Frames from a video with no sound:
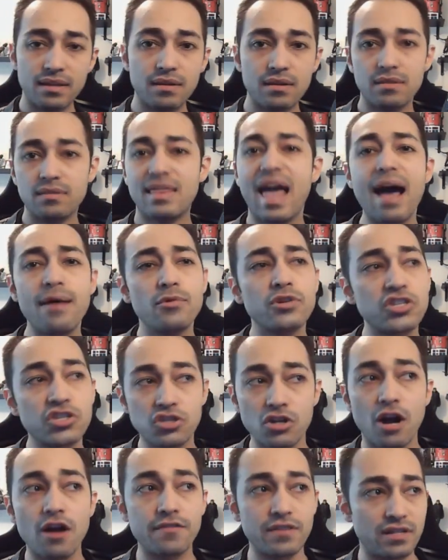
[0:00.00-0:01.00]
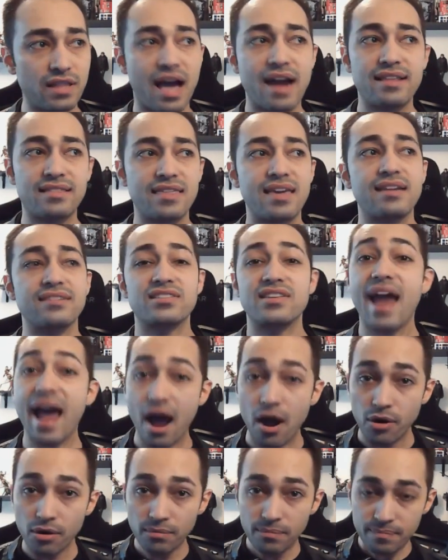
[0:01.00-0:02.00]
that would solve a lot of things.
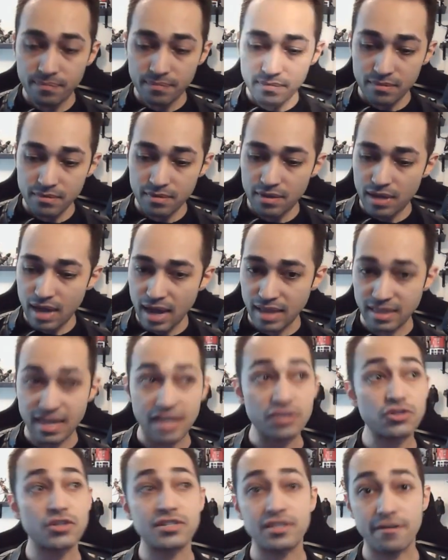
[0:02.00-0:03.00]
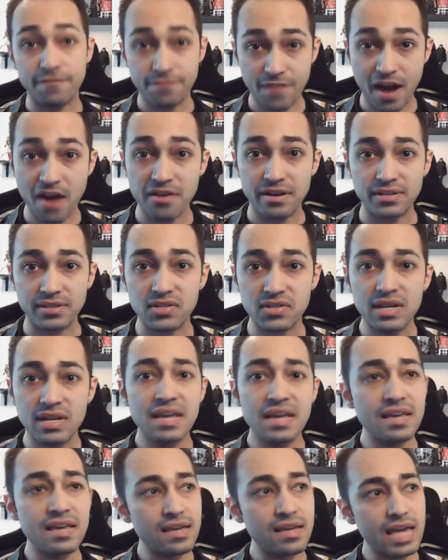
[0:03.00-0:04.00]
Now, in the interest of fairness,
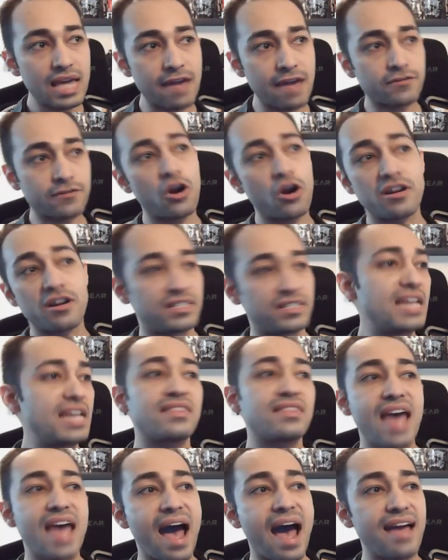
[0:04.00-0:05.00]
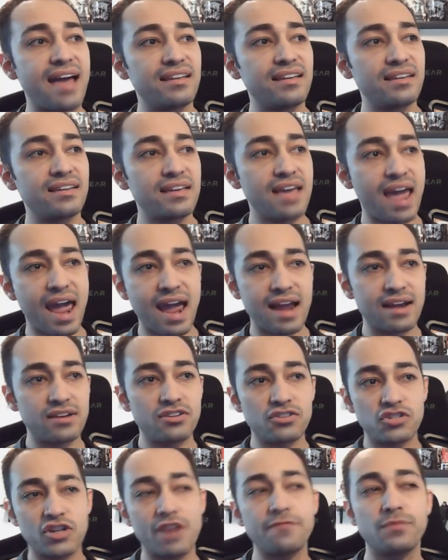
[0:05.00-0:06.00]
if Kirk did that and
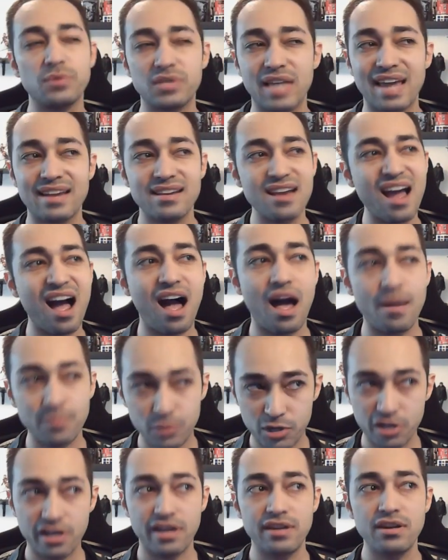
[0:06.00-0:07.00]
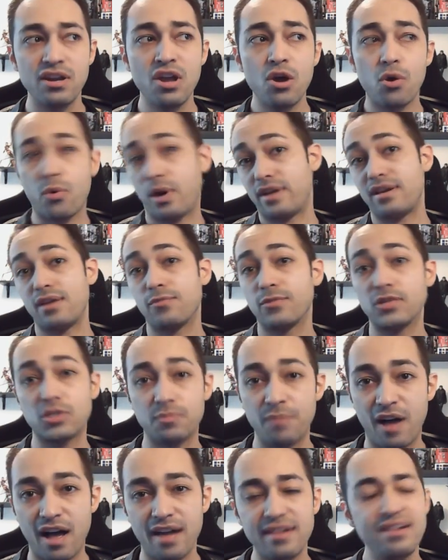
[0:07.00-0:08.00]
Geoff was like, nah, I'm good, or he didn't
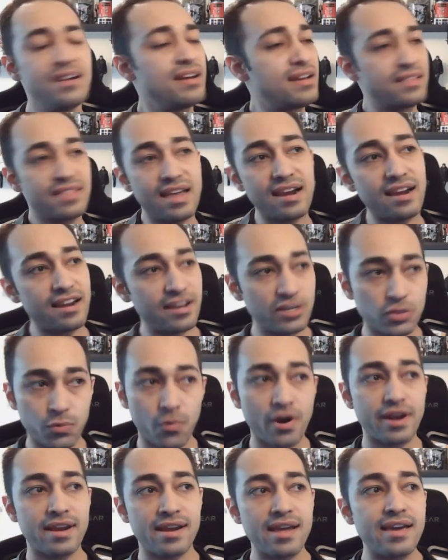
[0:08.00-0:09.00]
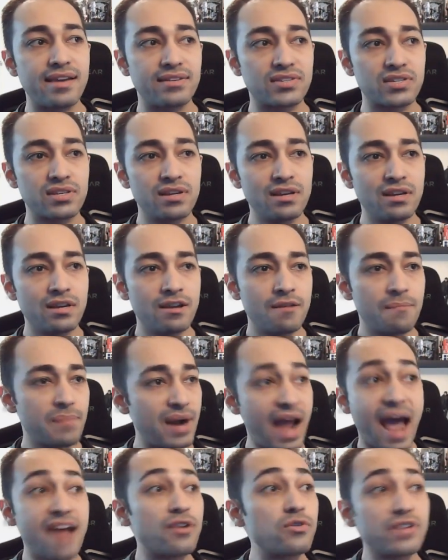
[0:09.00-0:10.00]
respond, then it is what it is. But
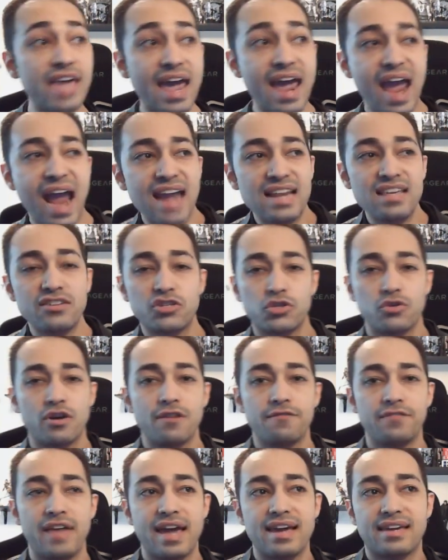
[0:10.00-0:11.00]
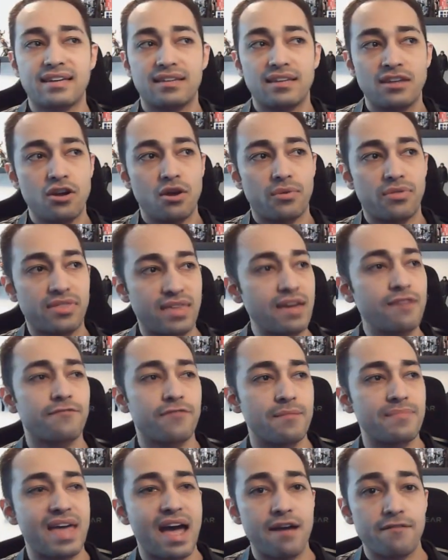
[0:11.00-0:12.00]
I don't get any sort of like, you know, thing
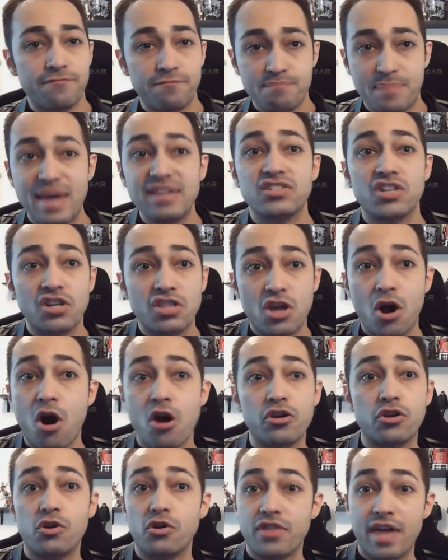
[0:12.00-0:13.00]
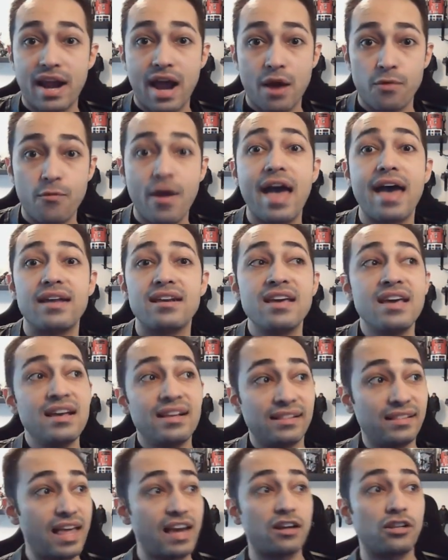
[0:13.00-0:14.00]
from that based on the article that I read,
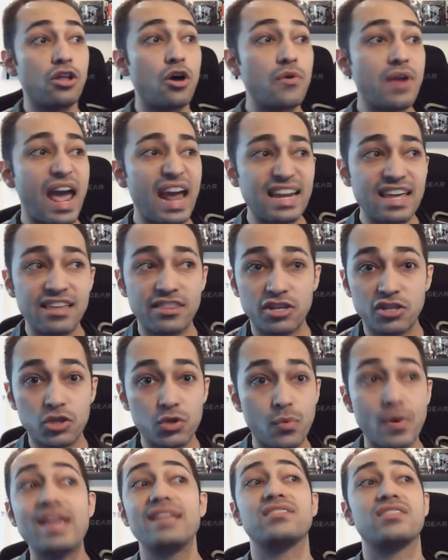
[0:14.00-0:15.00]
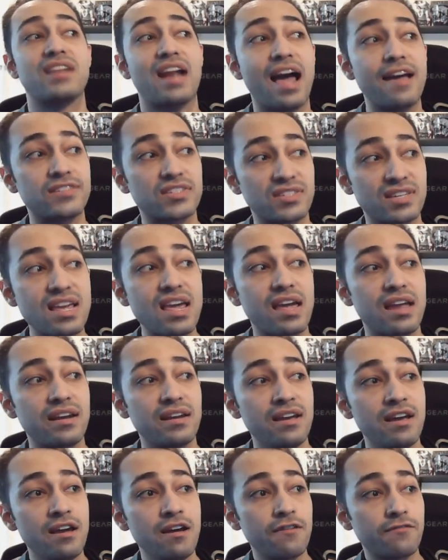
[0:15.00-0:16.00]
let alone any of the tweets that I've seen
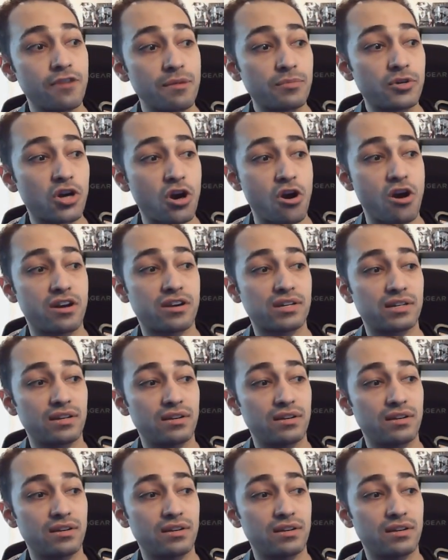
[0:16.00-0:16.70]
from Kirk